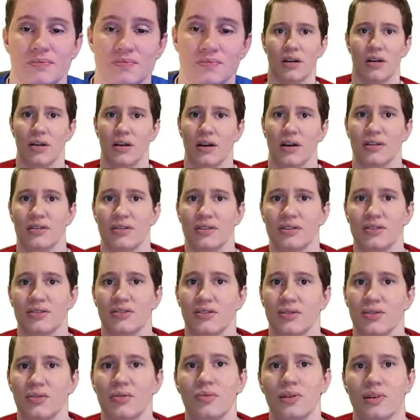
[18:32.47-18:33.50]
All right, let's
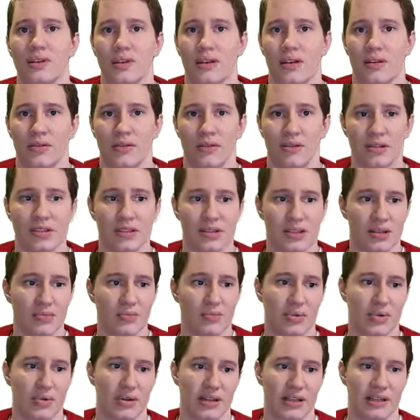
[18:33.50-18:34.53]
do another
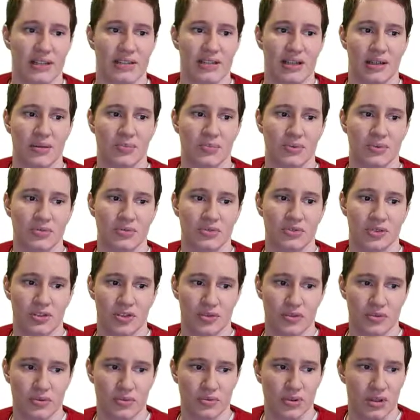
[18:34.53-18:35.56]
example. Example
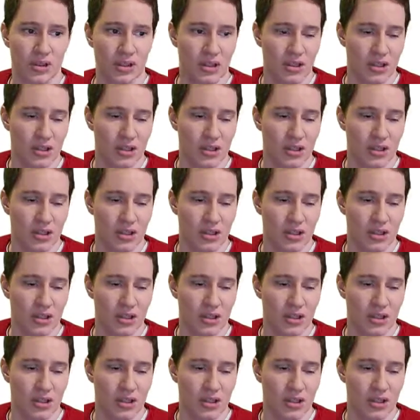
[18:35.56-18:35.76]
2.